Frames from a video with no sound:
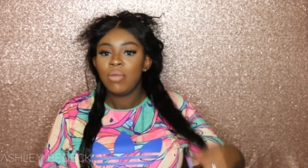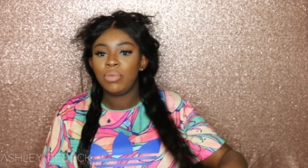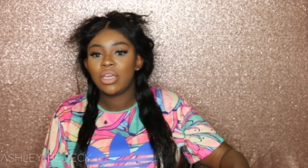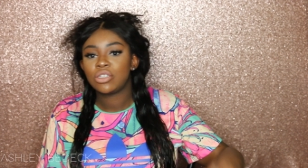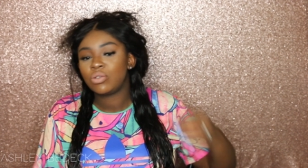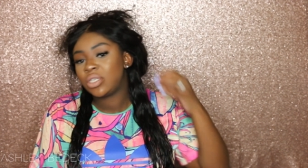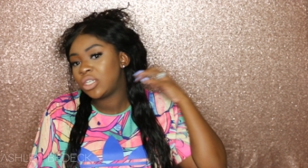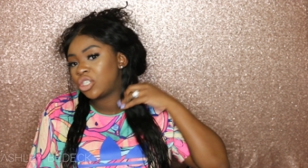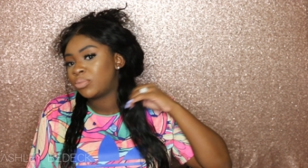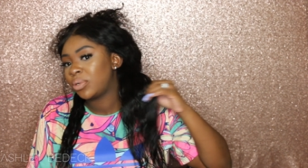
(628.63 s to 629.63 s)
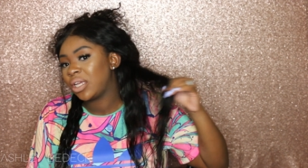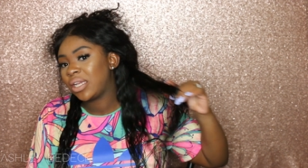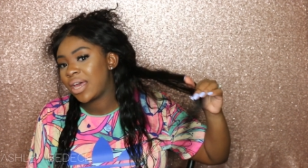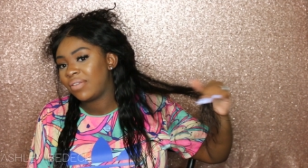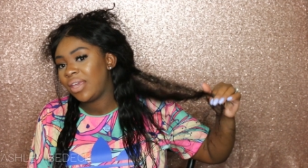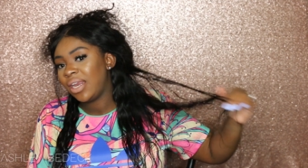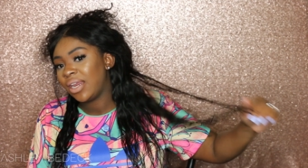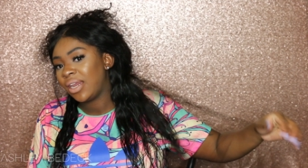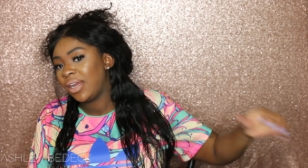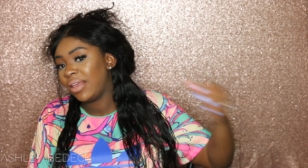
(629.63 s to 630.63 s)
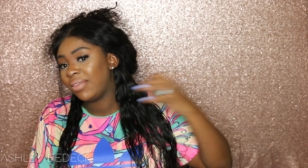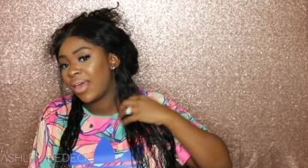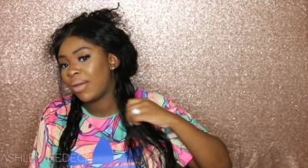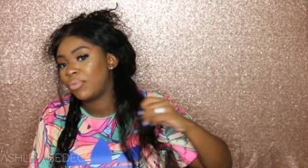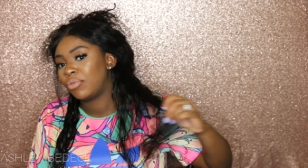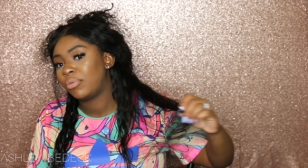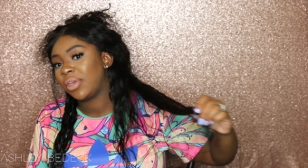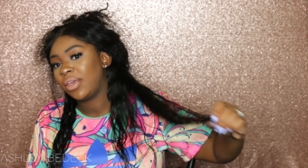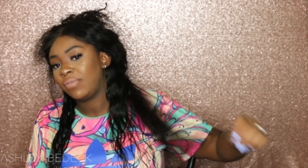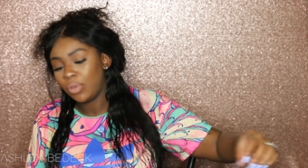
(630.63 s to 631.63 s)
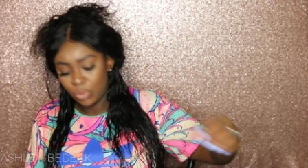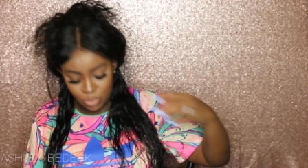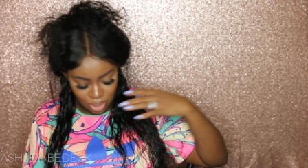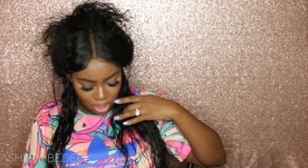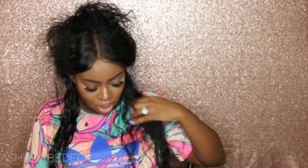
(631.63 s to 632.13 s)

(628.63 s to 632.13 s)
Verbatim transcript: because you did just put a lot of heat in it, and that will give you